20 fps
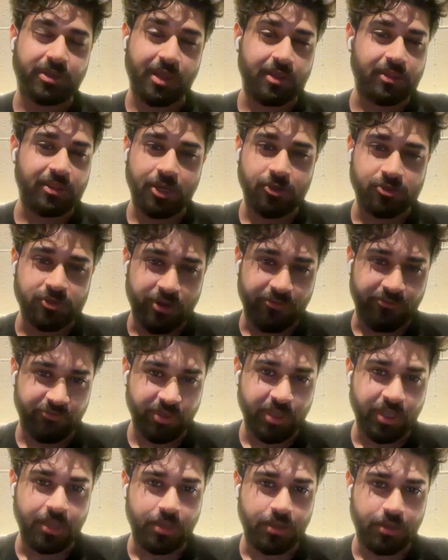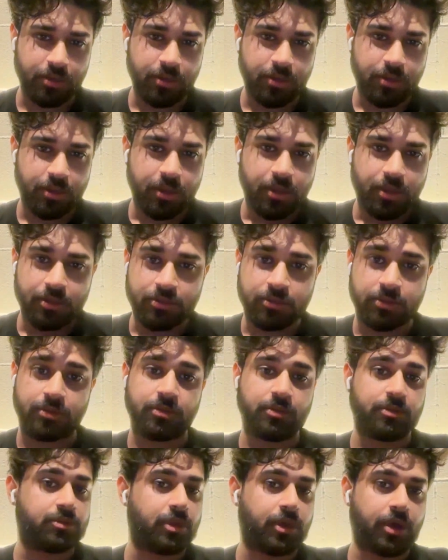would say 10,000 a week,
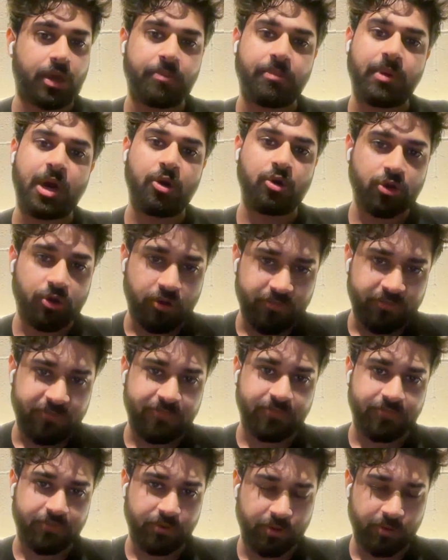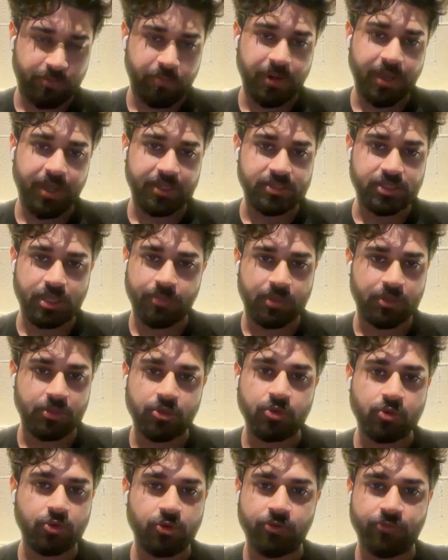the amount of replies
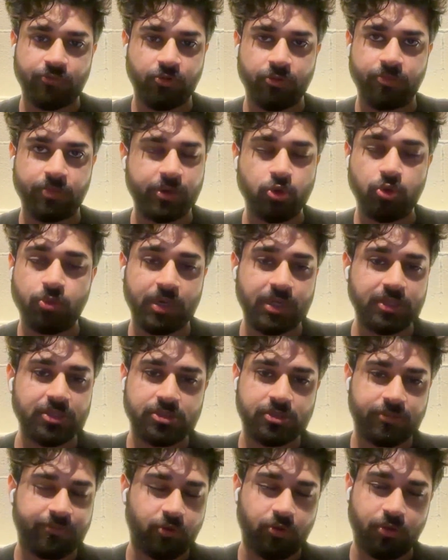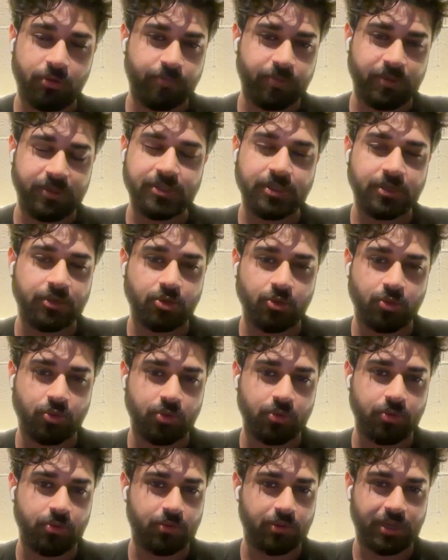coming through would be too much for a
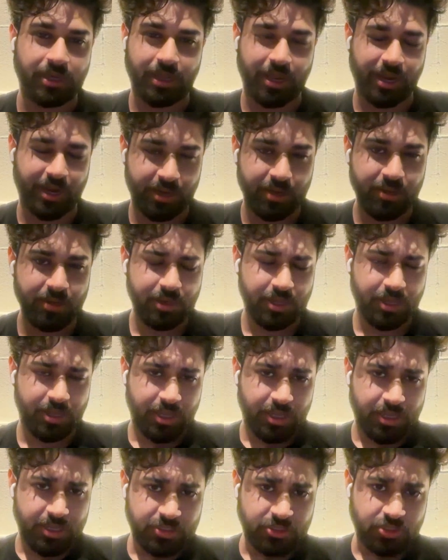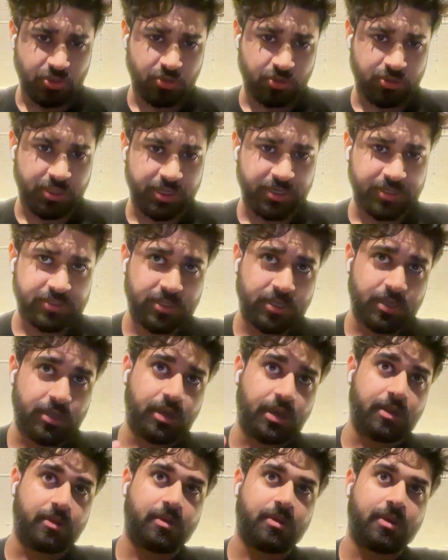person to handle. So
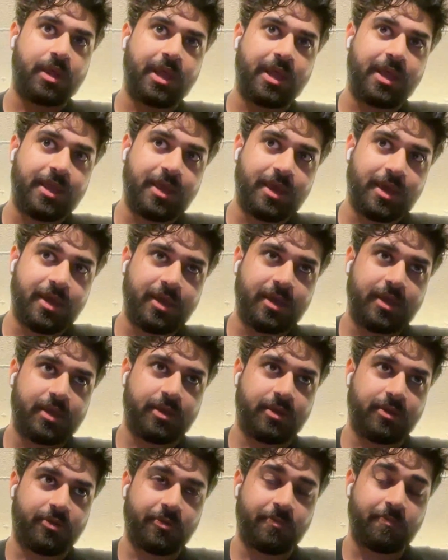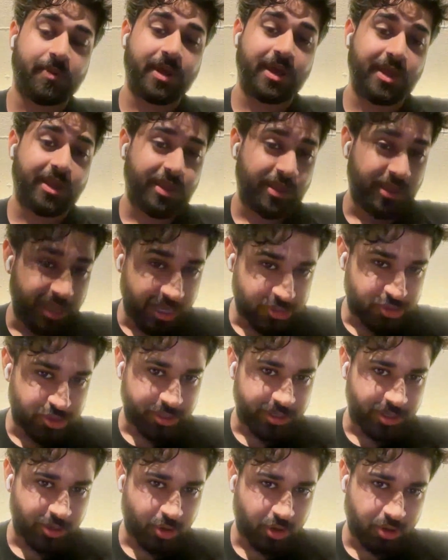there's an AI replying
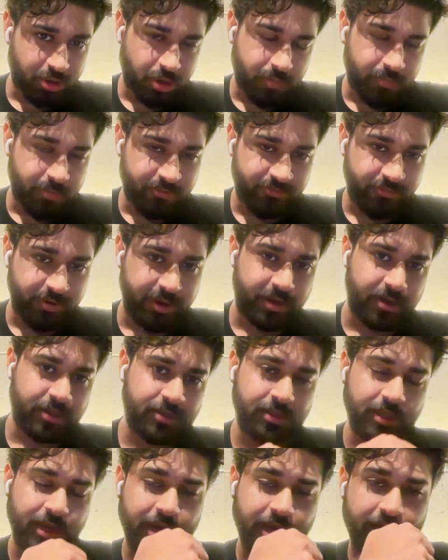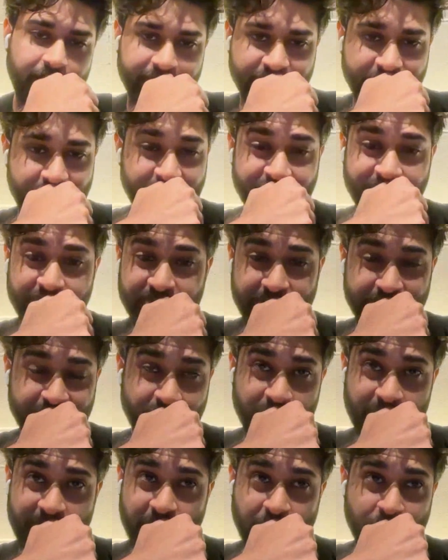agent on top of it that
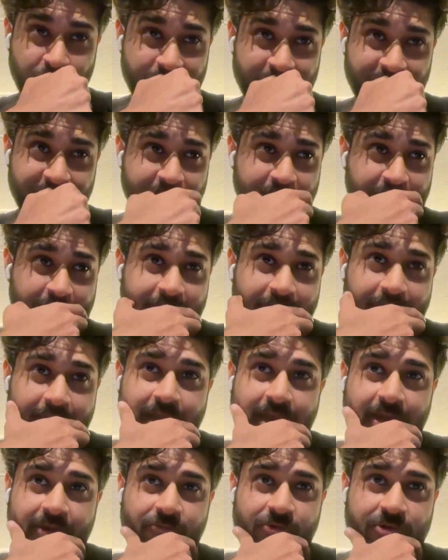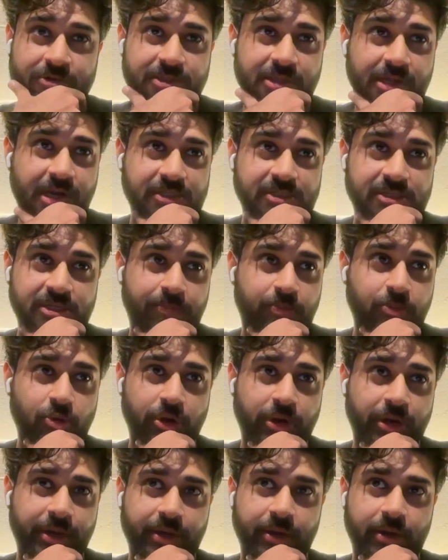we are working on. And once that's
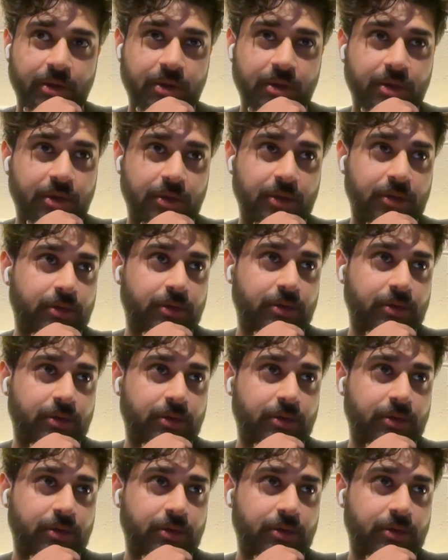deployed,